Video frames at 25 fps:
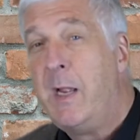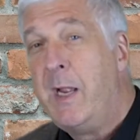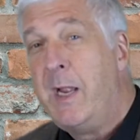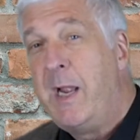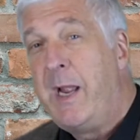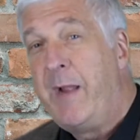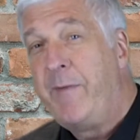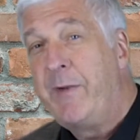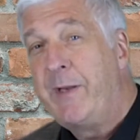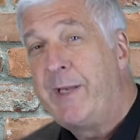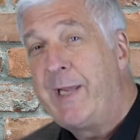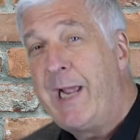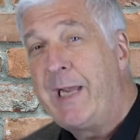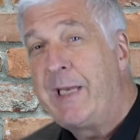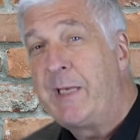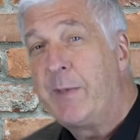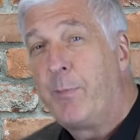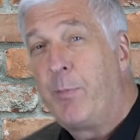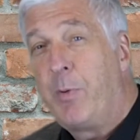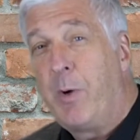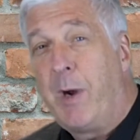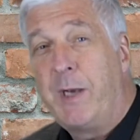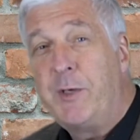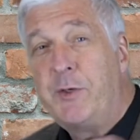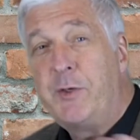If you take the
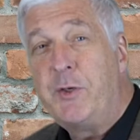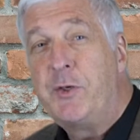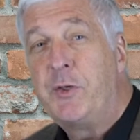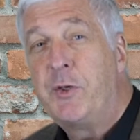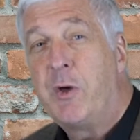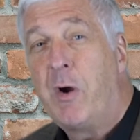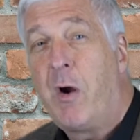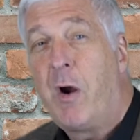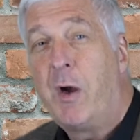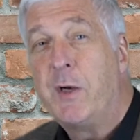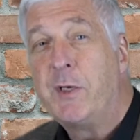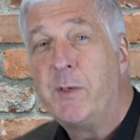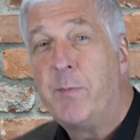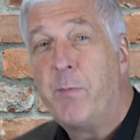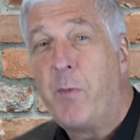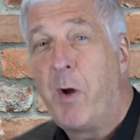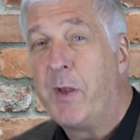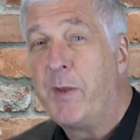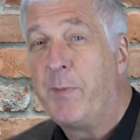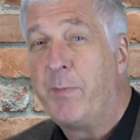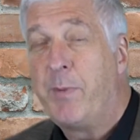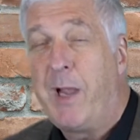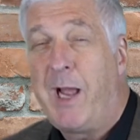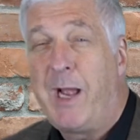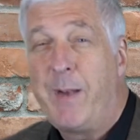price you charge and
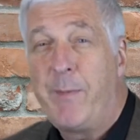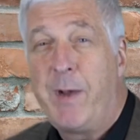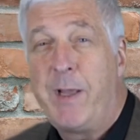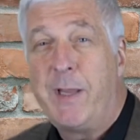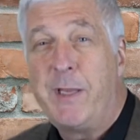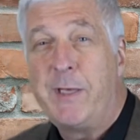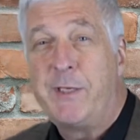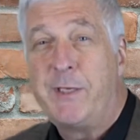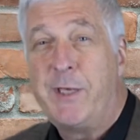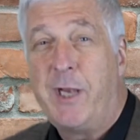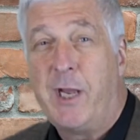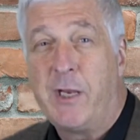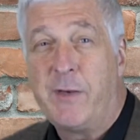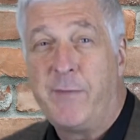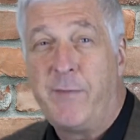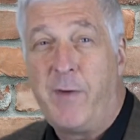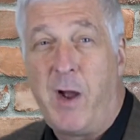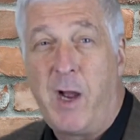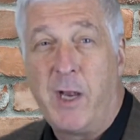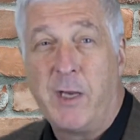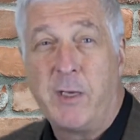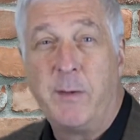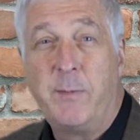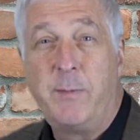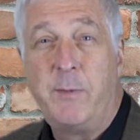multiply it by the sales
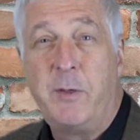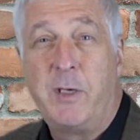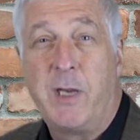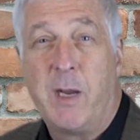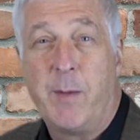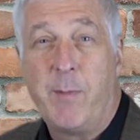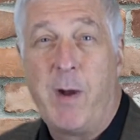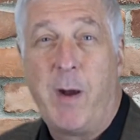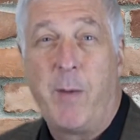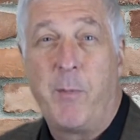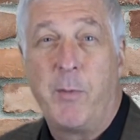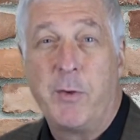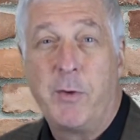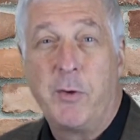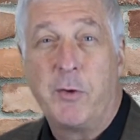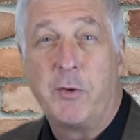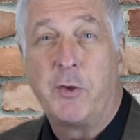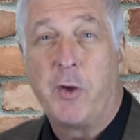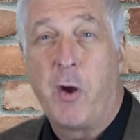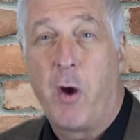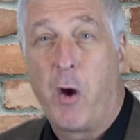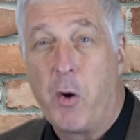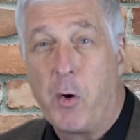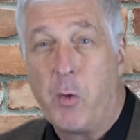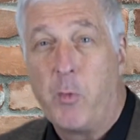volume, you come up with your
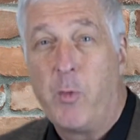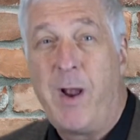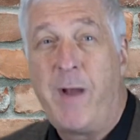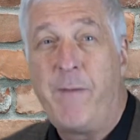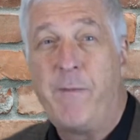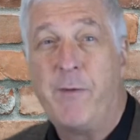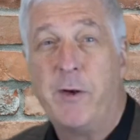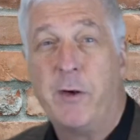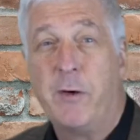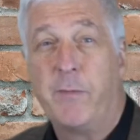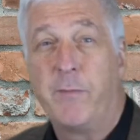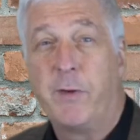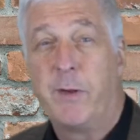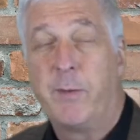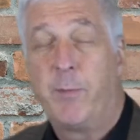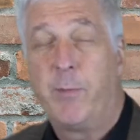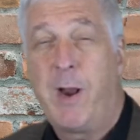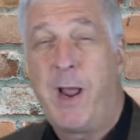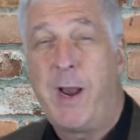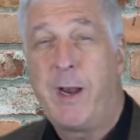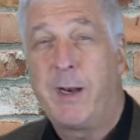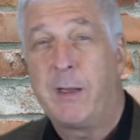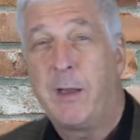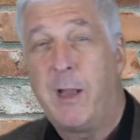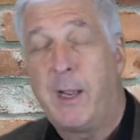total revenue for the
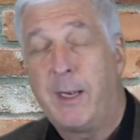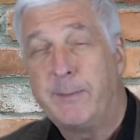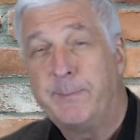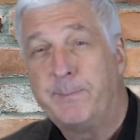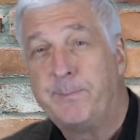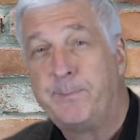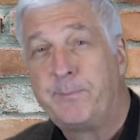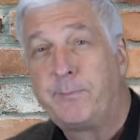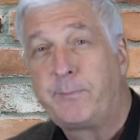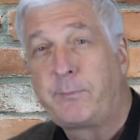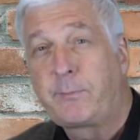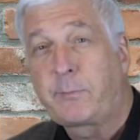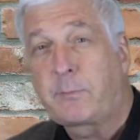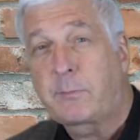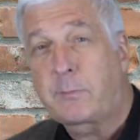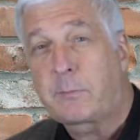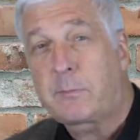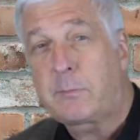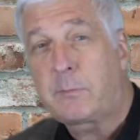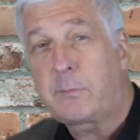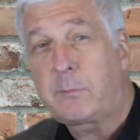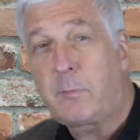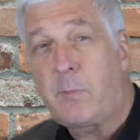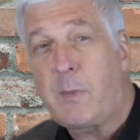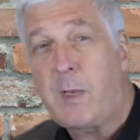product line.
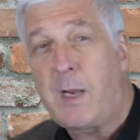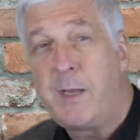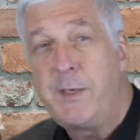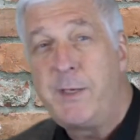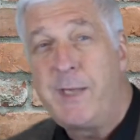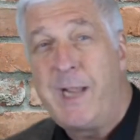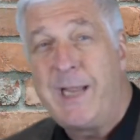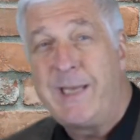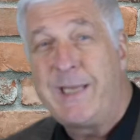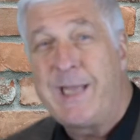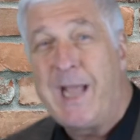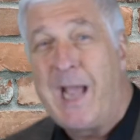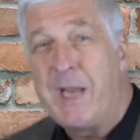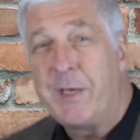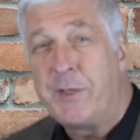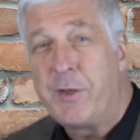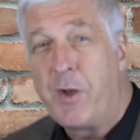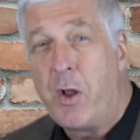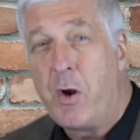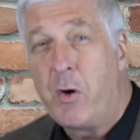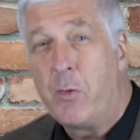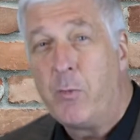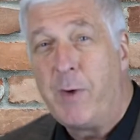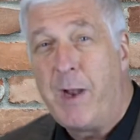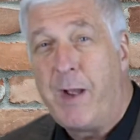Take that
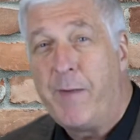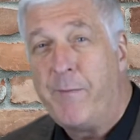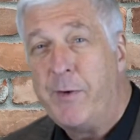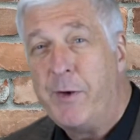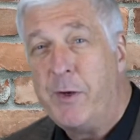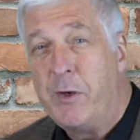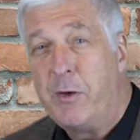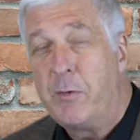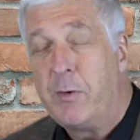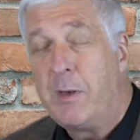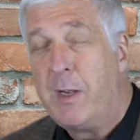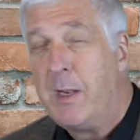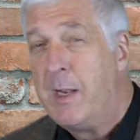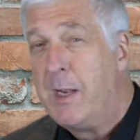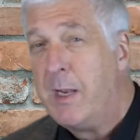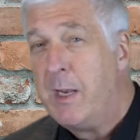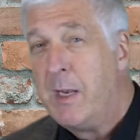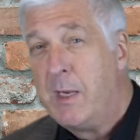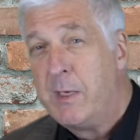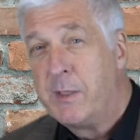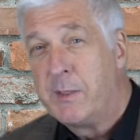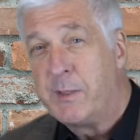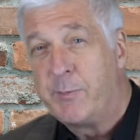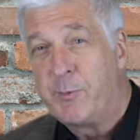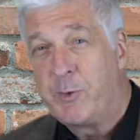total revenue,
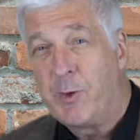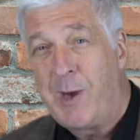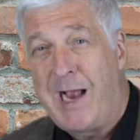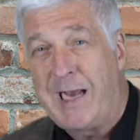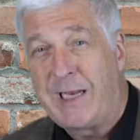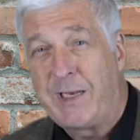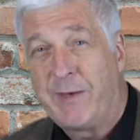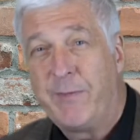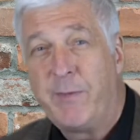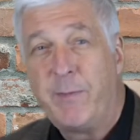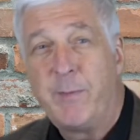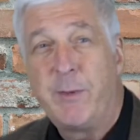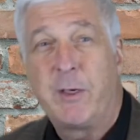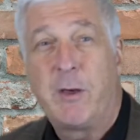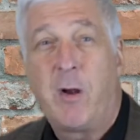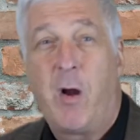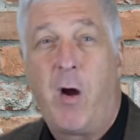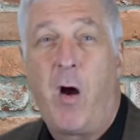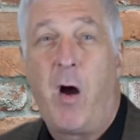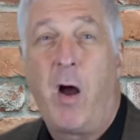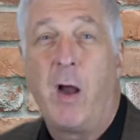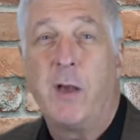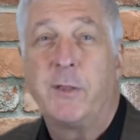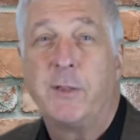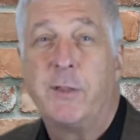subtract it from the
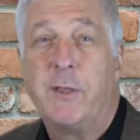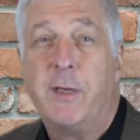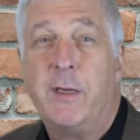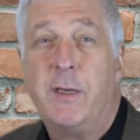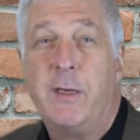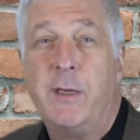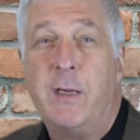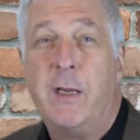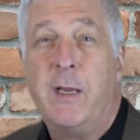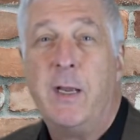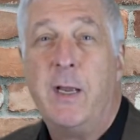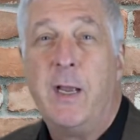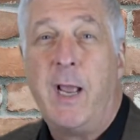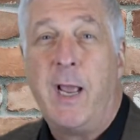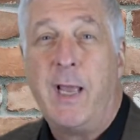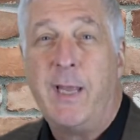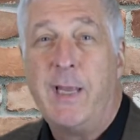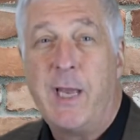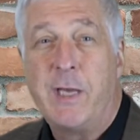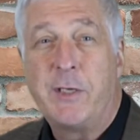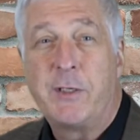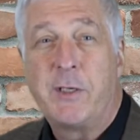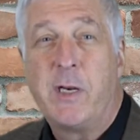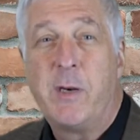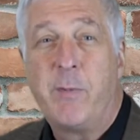cost, and
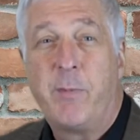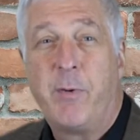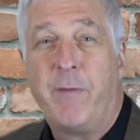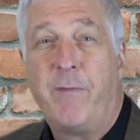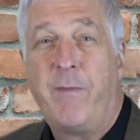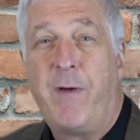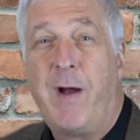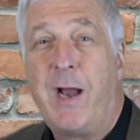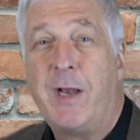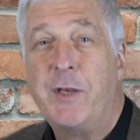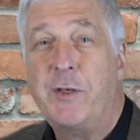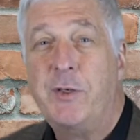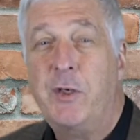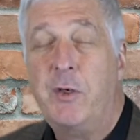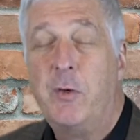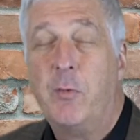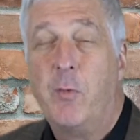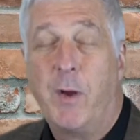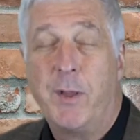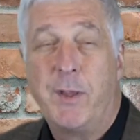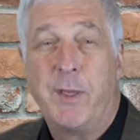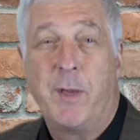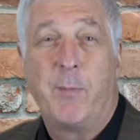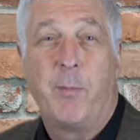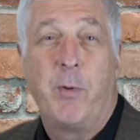that's going to provide you
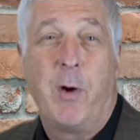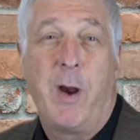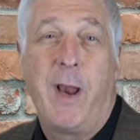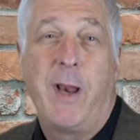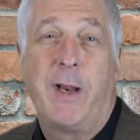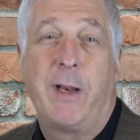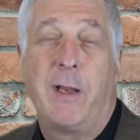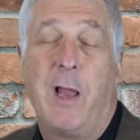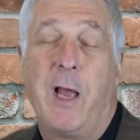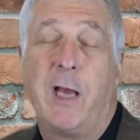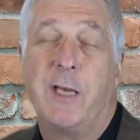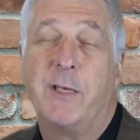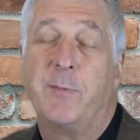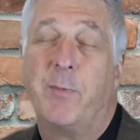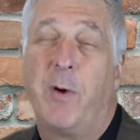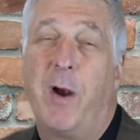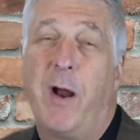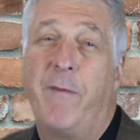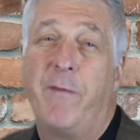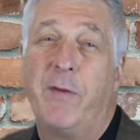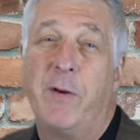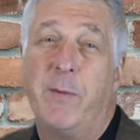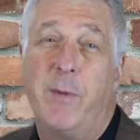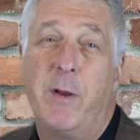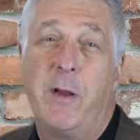with the product line's
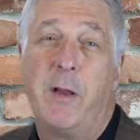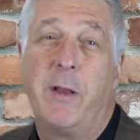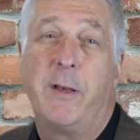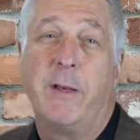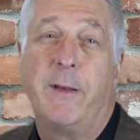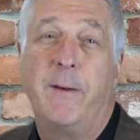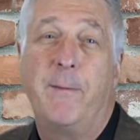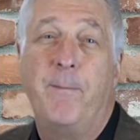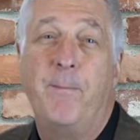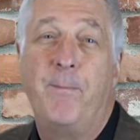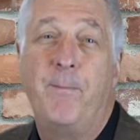profitability.